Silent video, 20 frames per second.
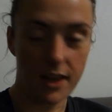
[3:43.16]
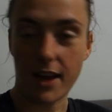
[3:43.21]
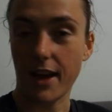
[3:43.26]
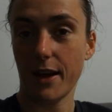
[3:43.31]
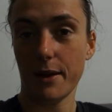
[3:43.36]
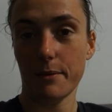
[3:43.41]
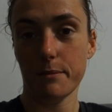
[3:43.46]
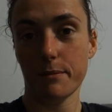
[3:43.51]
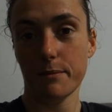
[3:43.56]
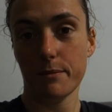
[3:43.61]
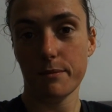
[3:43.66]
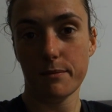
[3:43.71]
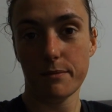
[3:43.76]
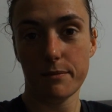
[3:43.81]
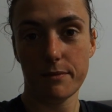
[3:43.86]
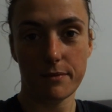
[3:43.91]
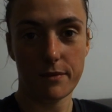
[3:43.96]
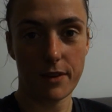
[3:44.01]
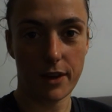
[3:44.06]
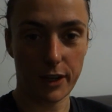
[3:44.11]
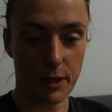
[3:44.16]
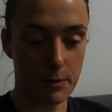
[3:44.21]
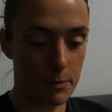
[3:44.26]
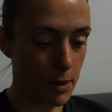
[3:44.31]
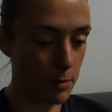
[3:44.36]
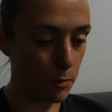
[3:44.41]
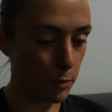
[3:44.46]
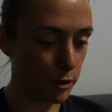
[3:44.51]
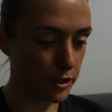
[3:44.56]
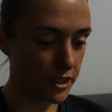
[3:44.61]
I gotta
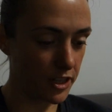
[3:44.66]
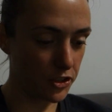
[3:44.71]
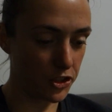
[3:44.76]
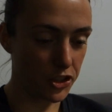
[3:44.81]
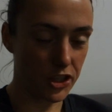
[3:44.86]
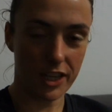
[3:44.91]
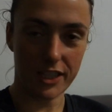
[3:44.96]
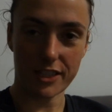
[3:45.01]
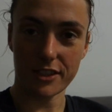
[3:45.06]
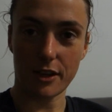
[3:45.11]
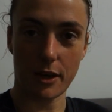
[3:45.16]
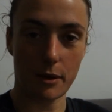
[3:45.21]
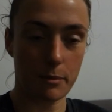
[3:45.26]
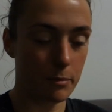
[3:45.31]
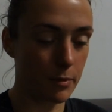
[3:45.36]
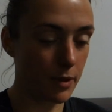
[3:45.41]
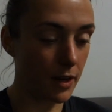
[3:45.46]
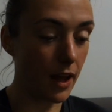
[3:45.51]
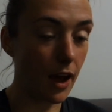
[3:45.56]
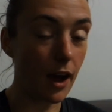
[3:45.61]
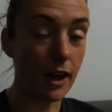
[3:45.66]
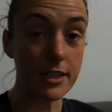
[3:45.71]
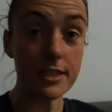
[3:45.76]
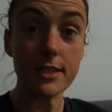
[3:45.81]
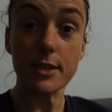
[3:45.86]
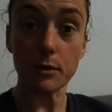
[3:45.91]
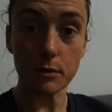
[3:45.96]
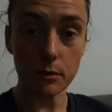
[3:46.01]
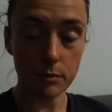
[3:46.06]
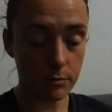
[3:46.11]
pay more attention next time. But I
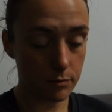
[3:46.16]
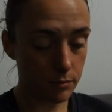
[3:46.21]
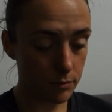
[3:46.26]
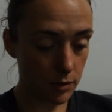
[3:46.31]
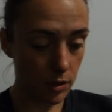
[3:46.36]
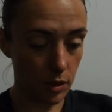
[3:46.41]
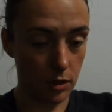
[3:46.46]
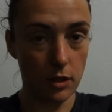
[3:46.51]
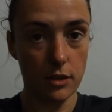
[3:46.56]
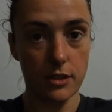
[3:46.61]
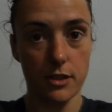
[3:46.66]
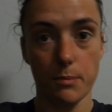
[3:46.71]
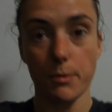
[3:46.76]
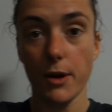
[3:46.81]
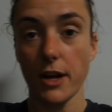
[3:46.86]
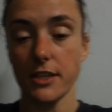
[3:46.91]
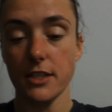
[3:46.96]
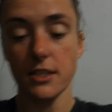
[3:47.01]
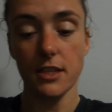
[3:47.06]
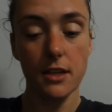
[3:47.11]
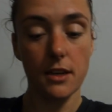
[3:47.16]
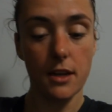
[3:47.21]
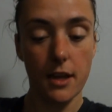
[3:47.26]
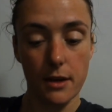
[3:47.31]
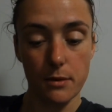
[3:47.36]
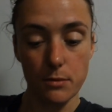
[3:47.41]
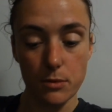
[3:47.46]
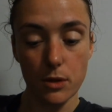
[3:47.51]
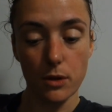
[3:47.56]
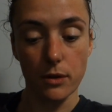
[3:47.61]
still got lots of practice in,
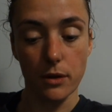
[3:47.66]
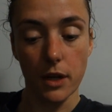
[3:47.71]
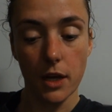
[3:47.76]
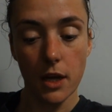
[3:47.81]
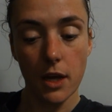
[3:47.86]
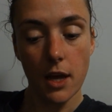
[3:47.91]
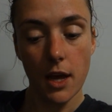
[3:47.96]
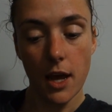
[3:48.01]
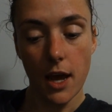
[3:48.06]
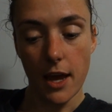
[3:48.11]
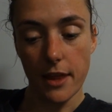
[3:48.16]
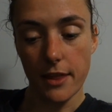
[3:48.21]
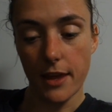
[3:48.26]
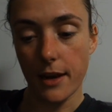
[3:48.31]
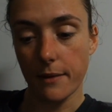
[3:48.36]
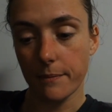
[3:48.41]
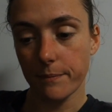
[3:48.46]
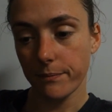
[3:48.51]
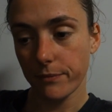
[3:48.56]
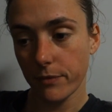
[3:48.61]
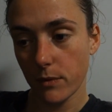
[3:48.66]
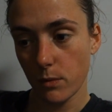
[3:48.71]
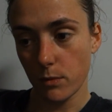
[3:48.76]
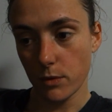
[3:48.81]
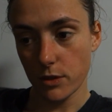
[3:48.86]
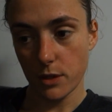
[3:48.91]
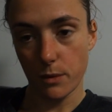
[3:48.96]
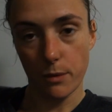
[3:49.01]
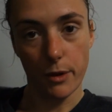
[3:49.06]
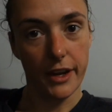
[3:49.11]
and it was good. And then
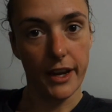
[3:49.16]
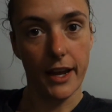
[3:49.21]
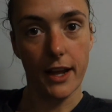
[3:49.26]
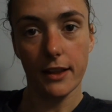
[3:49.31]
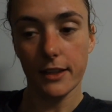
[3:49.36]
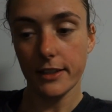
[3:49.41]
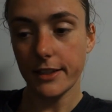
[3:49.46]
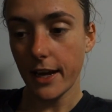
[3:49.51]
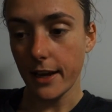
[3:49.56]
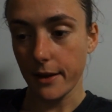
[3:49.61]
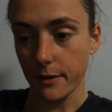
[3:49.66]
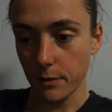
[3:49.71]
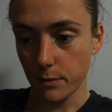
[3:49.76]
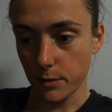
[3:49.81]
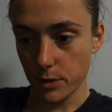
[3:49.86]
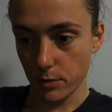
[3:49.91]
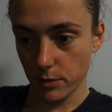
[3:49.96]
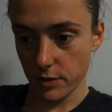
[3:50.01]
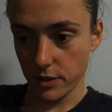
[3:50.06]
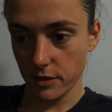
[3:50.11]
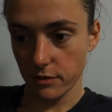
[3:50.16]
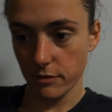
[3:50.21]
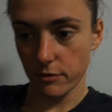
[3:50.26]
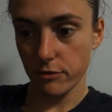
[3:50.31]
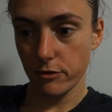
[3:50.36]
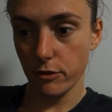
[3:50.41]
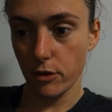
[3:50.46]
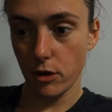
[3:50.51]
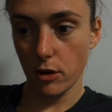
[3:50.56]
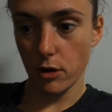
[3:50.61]
was the workout of the day, which was
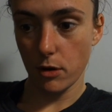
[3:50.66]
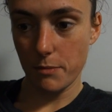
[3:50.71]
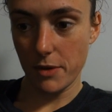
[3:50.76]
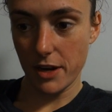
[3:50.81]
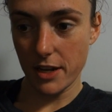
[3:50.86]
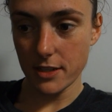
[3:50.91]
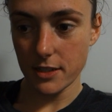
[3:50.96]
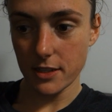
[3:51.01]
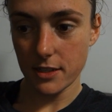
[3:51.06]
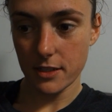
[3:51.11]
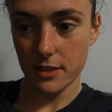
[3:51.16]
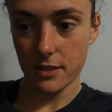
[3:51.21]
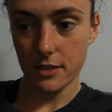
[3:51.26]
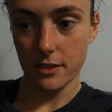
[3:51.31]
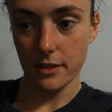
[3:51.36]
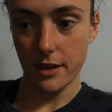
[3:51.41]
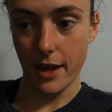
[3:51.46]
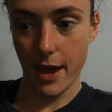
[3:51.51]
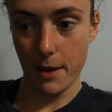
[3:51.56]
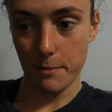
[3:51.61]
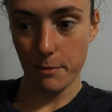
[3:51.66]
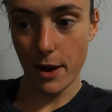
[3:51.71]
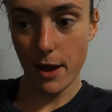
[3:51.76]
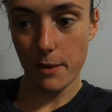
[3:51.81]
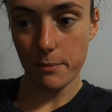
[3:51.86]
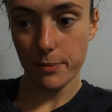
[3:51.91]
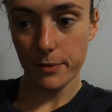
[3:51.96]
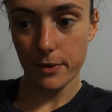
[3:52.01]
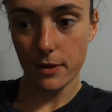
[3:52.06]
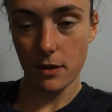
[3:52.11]
4 minutes
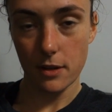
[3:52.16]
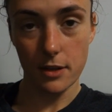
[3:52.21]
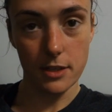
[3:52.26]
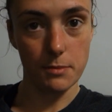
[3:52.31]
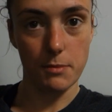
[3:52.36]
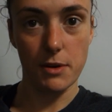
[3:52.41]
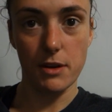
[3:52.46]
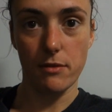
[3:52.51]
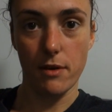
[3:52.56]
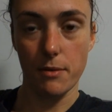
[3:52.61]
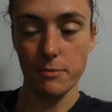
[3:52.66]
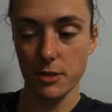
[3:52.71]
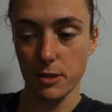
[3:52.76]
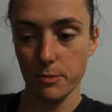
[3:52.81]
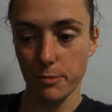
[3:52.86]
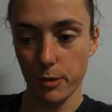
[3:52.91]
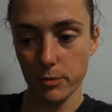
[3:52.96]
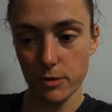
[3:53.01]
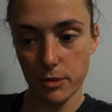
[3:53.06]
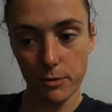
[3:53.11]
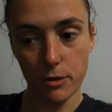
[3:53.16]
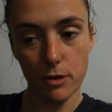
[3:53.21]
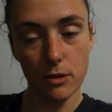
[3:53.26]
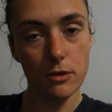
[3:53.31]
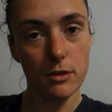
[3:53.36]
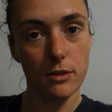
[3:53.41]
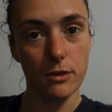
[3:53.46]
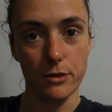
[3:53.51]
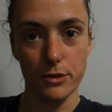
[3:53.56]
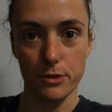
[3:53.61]
AMRAP, as many reps as possible,
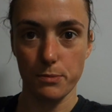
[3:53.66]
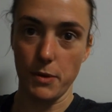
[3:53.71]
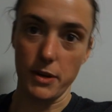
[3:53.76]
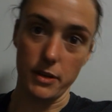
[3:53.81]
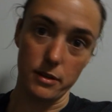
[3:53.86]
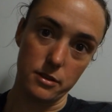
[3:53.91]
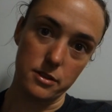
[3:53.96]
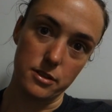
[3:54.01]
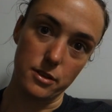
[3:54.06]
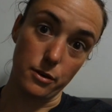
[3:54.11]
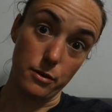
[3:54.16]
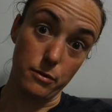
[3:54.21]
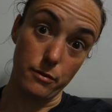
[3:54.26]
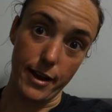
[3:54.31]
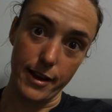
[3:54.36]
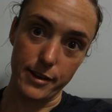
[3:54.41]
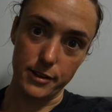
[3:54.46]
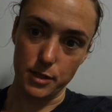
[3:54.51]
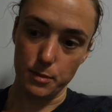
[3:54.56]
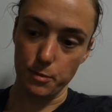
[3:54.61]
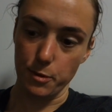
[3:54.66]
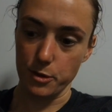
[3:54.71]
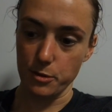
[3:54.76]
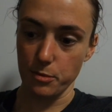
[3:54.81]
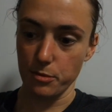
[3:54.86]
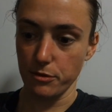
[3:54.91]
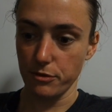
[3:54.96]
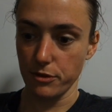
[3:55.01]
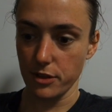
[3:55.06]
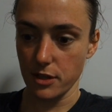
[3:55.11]
or as many, sorry, rounds as
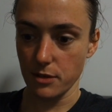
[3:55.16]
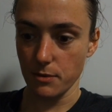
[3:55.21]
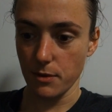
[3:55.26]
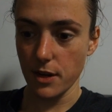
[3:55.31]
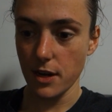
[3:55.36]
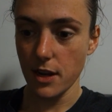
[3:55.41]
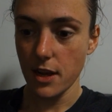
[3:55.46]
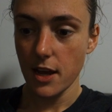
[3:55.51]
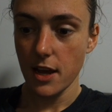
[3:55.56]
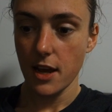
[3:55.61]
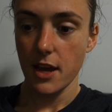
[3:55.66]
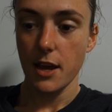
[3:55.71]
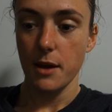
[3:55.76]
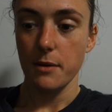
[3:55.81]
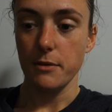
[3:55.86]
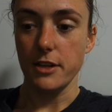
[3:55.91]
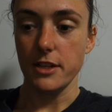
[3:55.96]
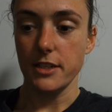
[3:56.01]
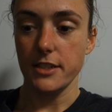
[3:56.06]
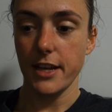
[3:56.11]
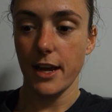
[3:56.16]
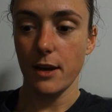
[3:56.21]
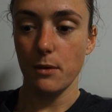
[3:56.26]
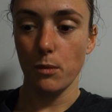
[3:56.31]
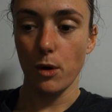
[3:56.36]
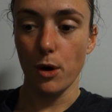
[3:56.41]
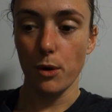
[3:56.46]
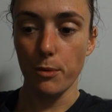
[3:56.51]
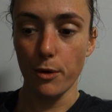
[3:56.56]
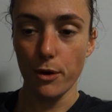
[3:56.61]
possible for this one. We did 10
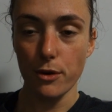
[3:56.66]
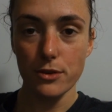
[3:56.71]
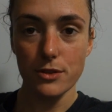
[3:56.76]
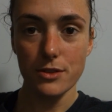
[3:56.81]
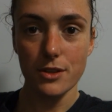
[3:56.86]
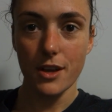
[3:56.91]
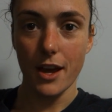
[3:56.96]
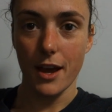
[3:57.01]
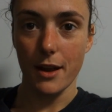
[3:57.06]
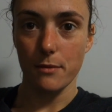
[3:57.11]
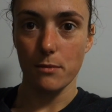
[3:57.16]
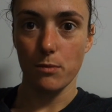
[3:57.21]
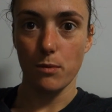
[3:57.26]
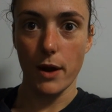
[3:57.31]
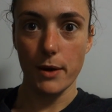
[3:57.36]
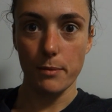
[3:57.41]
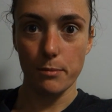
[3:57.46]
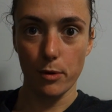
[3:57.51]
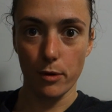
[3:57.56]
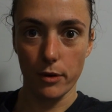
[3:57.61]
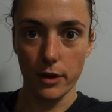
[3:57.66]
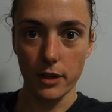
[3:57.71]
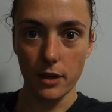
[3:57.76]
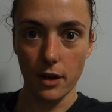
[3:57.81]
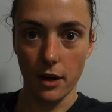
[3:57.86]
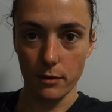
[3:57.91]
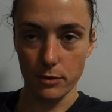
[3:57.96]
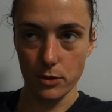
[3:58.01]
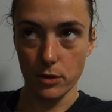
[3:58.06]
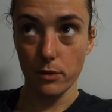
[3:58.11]
wall balls. At one point,
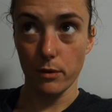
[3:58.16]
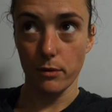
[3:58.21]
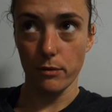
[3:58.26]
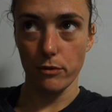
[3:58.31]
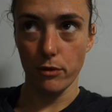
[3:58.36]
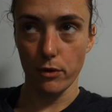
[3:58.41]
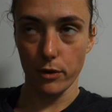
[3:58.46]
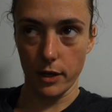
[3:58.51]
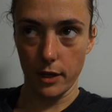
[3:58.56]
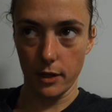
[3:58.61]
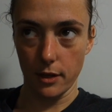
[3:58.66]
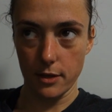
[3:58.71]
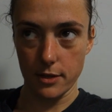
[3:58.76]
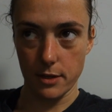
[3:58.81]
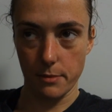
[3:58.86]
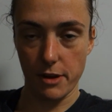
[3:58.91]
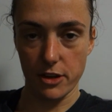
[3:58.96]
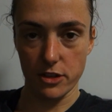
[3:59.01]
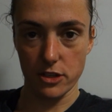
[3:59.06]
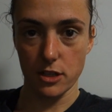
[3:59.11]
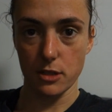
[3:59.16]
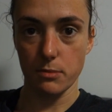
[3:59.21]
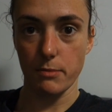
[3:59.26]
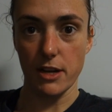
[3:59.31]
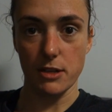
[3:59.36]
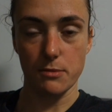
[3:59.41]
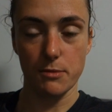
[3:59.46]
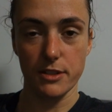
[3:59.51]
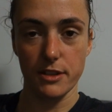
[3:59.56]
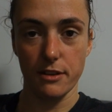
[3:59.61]
I was doing it with 4 kilos. I managed to
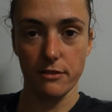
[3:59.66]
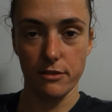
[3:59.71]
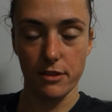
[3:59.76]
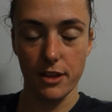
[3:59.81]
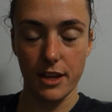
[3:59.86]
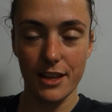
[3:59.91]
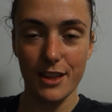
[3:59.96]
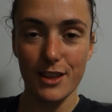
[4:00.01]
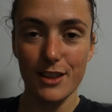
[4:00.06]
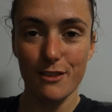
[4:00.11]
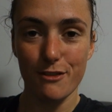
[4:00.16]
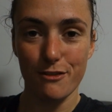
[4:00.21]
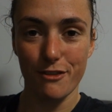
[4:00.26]
smash myself in the